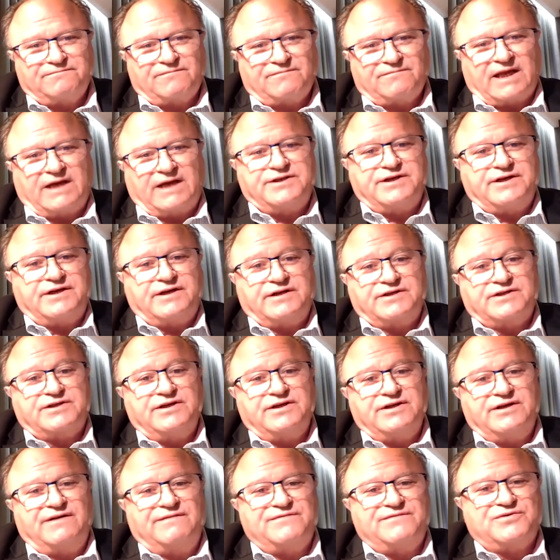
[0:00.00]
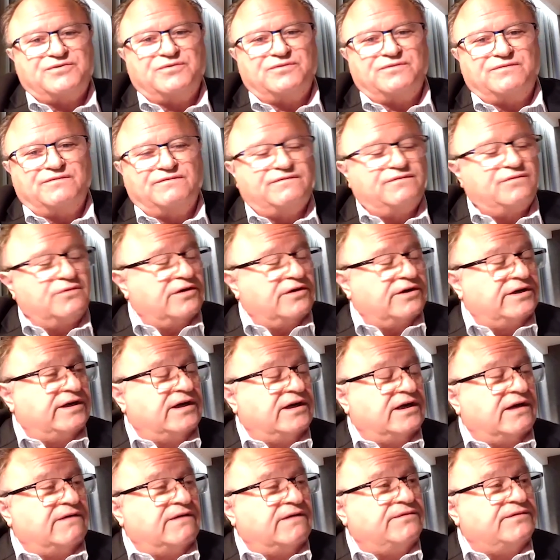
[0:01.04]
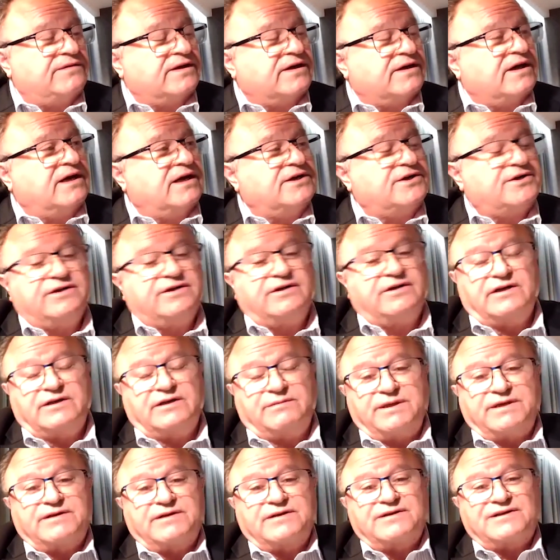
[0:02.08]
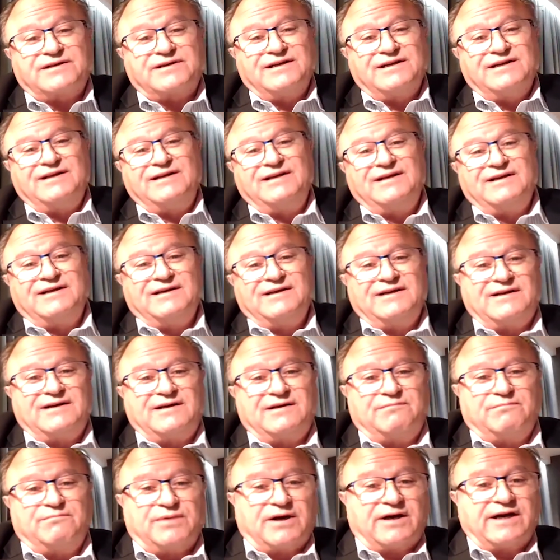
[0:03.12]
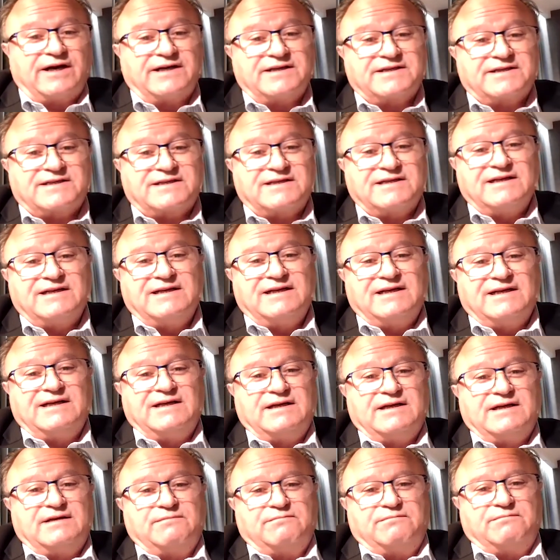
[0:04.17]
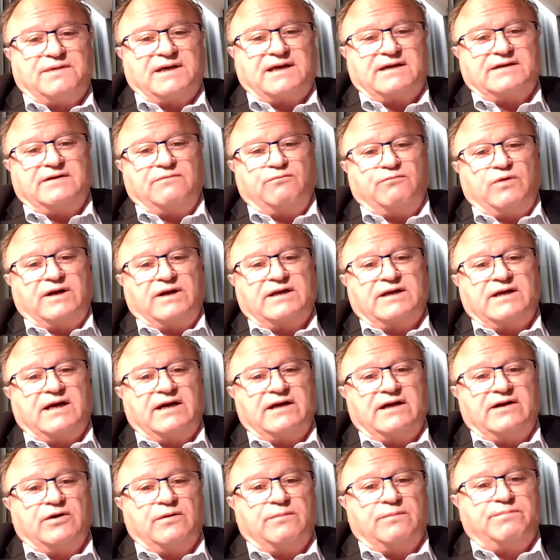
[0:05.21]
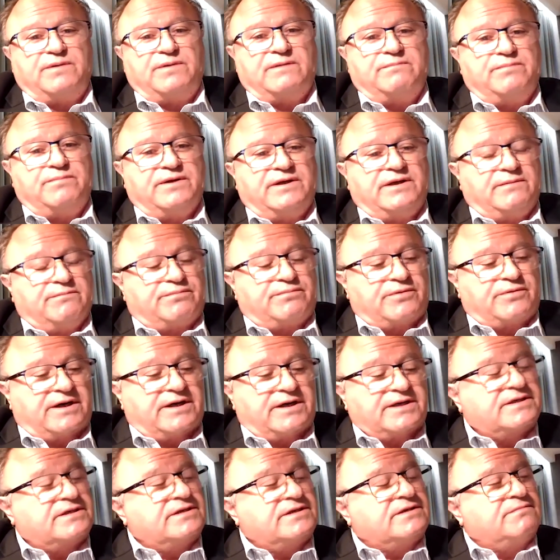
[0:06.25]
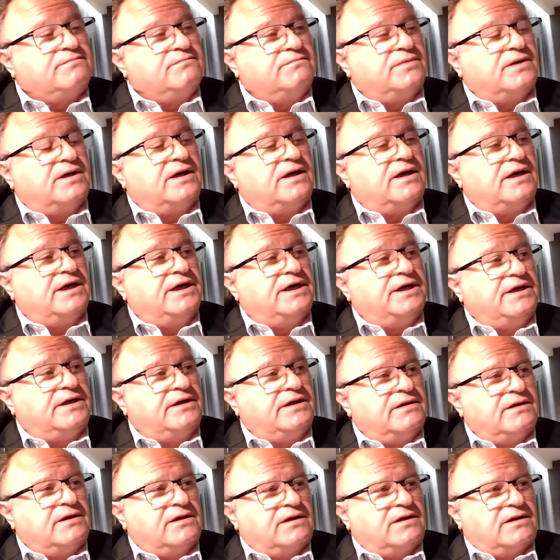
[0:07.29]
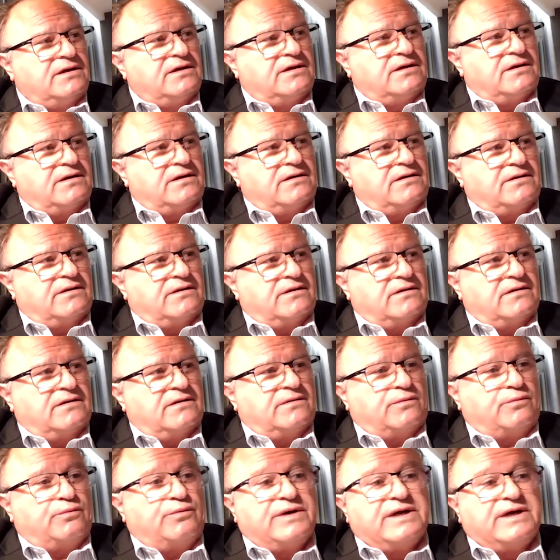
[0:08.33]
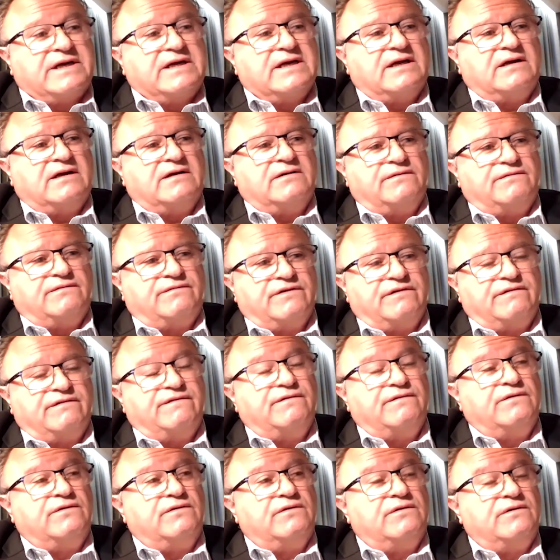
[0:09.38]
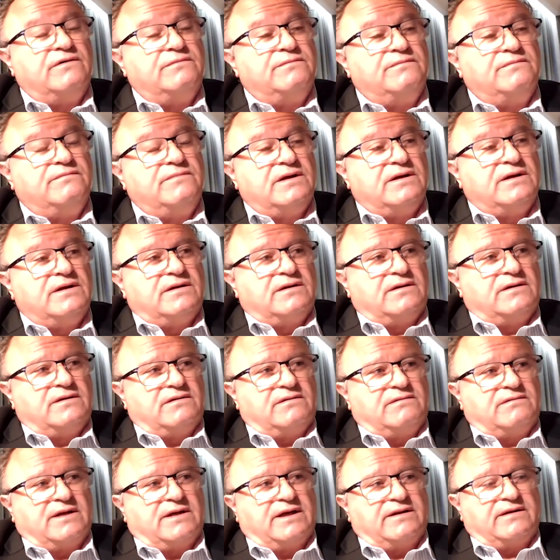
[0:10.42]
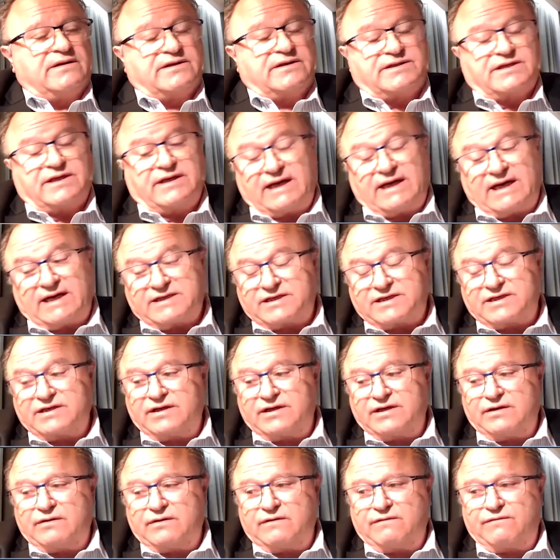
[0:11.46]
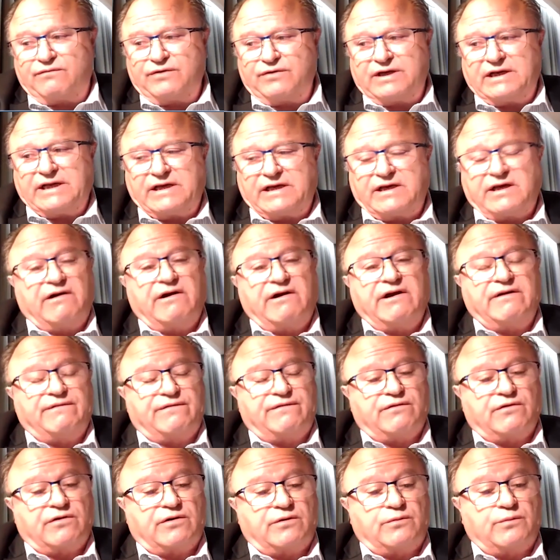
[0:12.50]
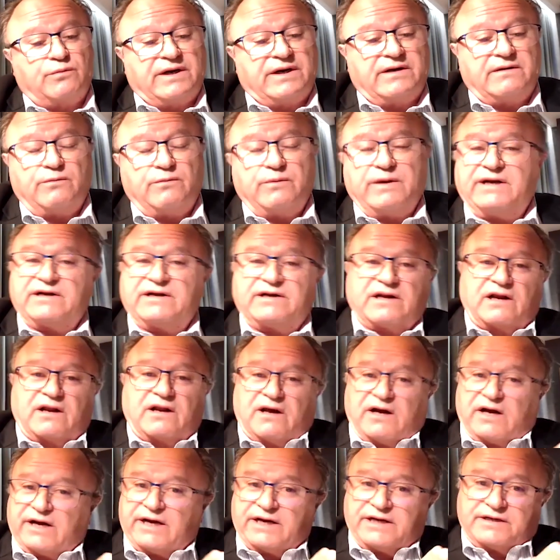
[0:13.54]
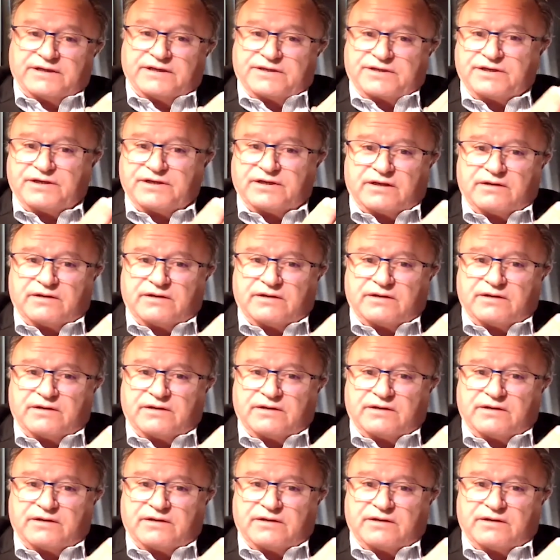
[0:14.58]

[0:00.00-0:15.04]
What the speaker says: As you can see, I've sort of fallen in love with the country. I admit it. I'm biased, but one can't help but be impressed by the rigor of reform and the tenacity of really going for it when it aligns,